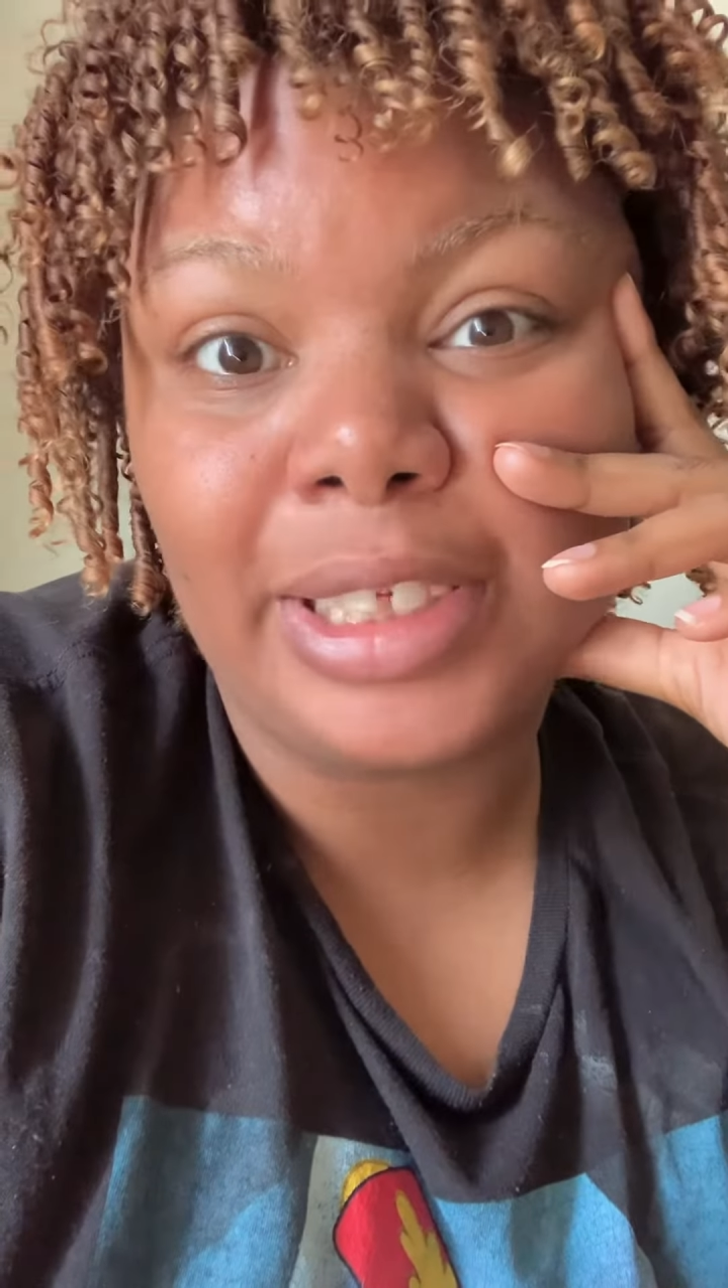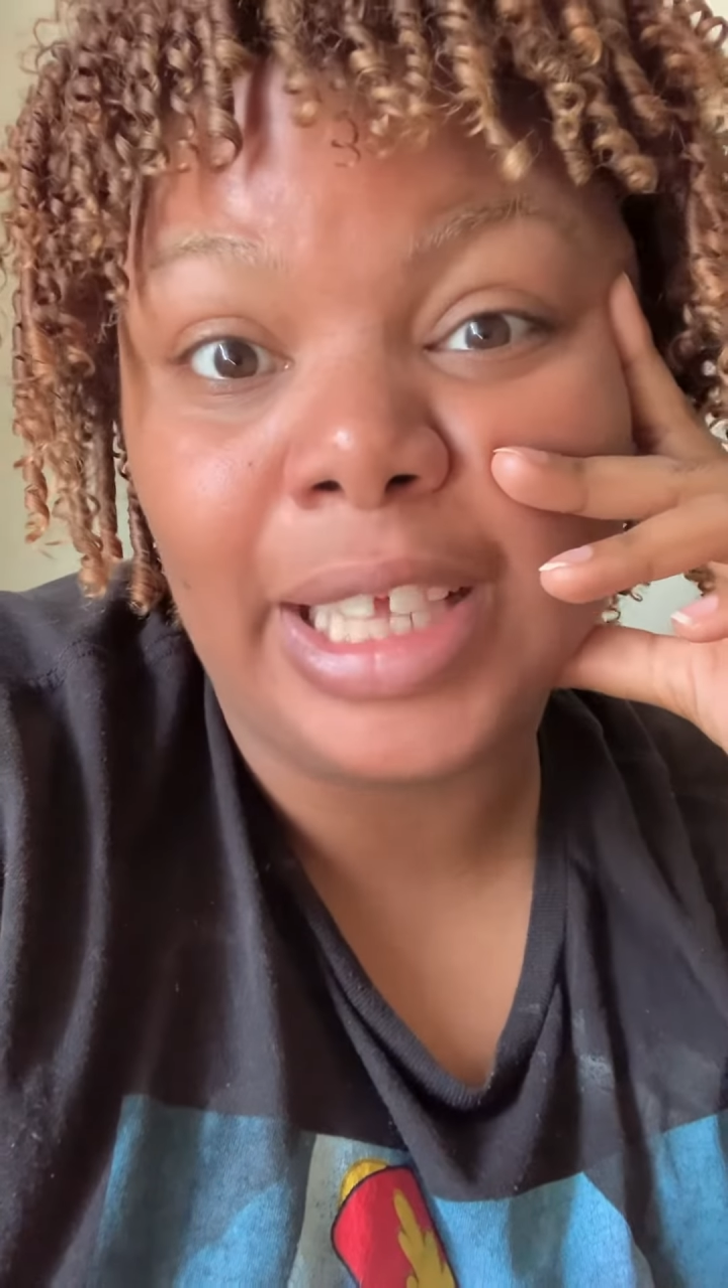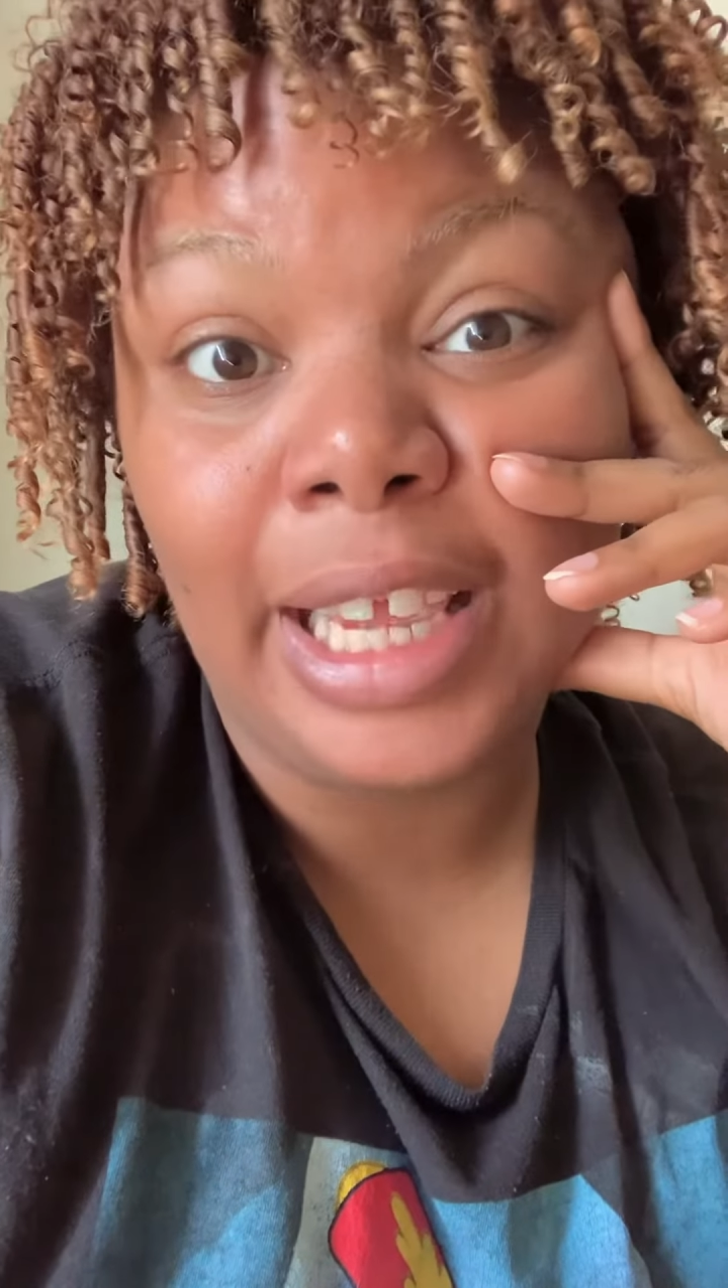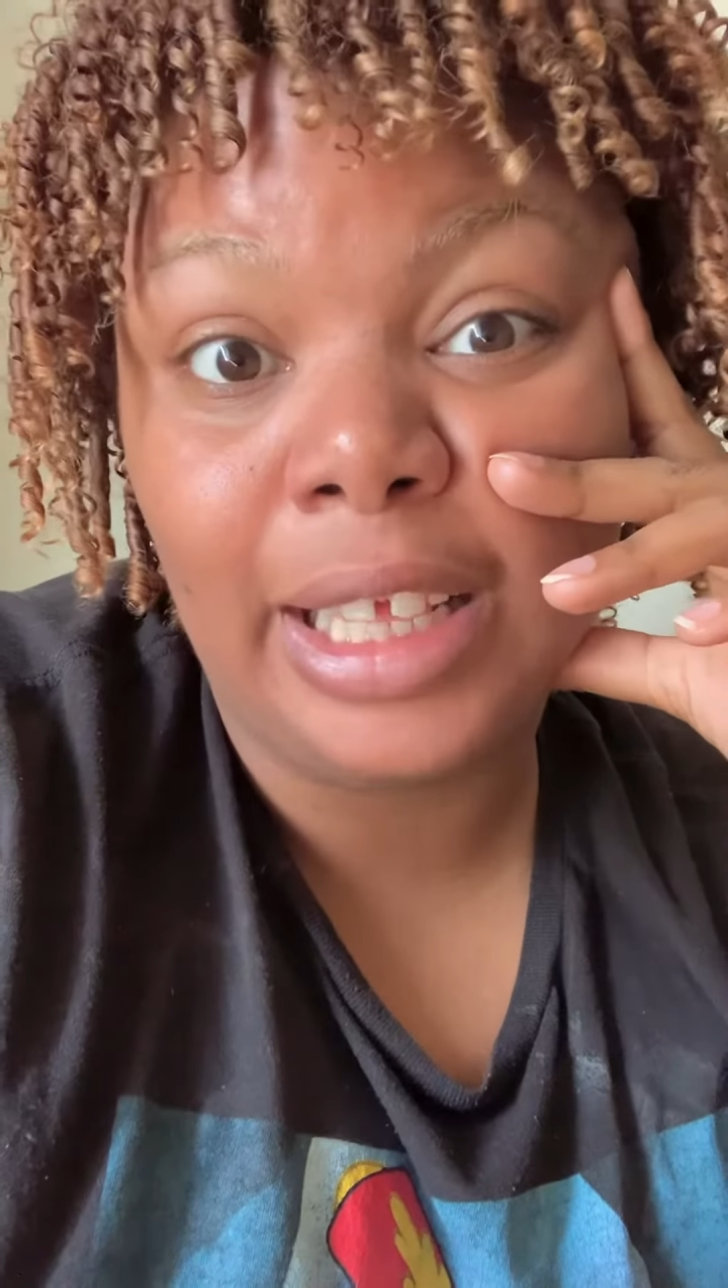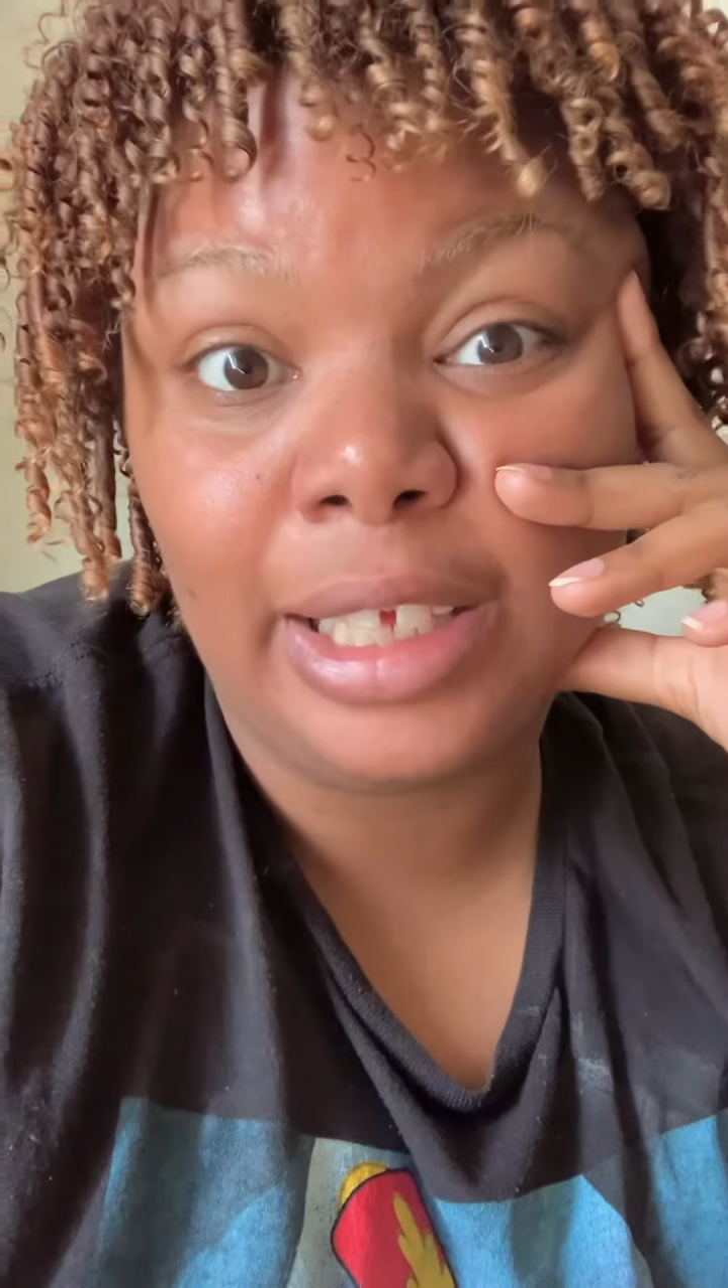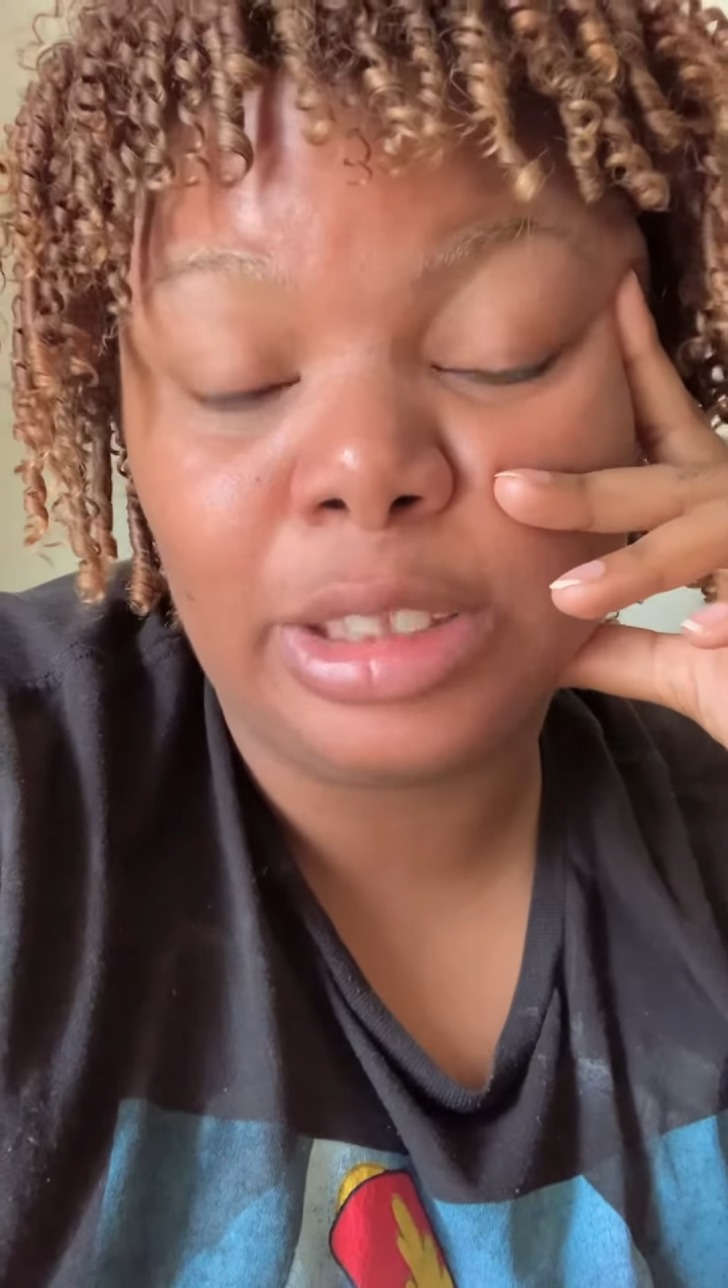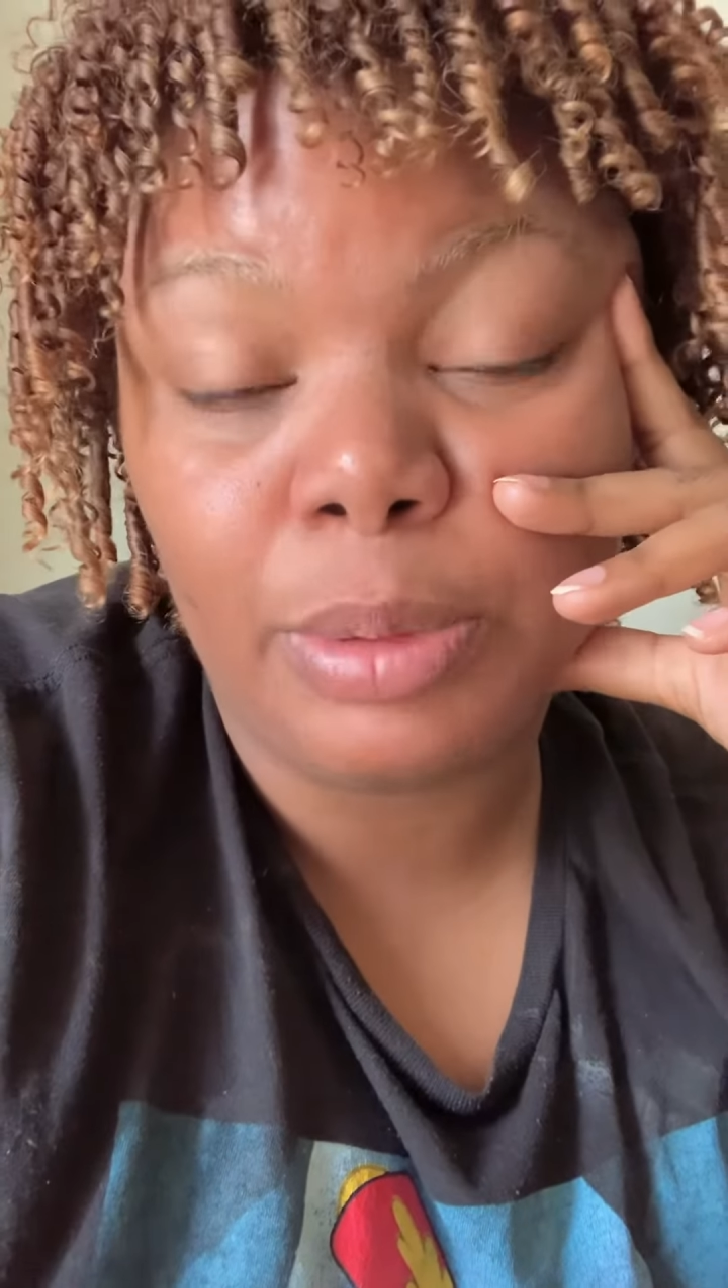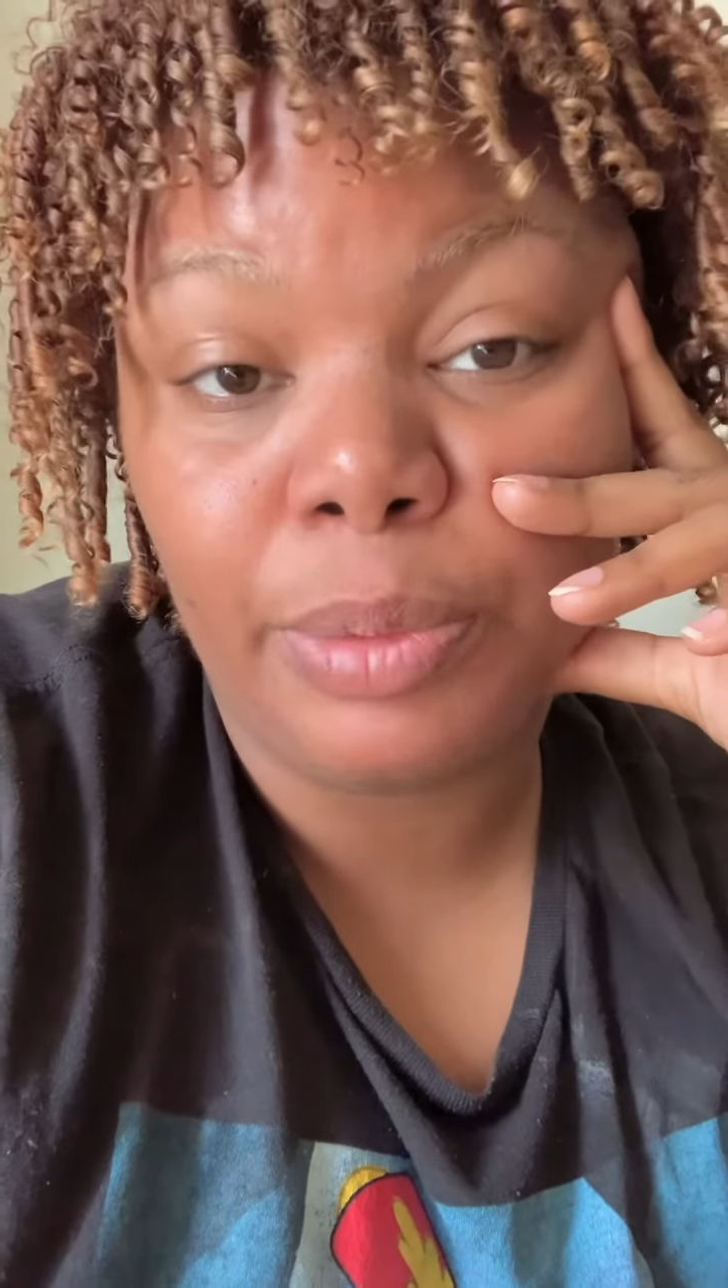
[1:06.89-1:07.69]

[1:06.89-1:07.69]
as aliens,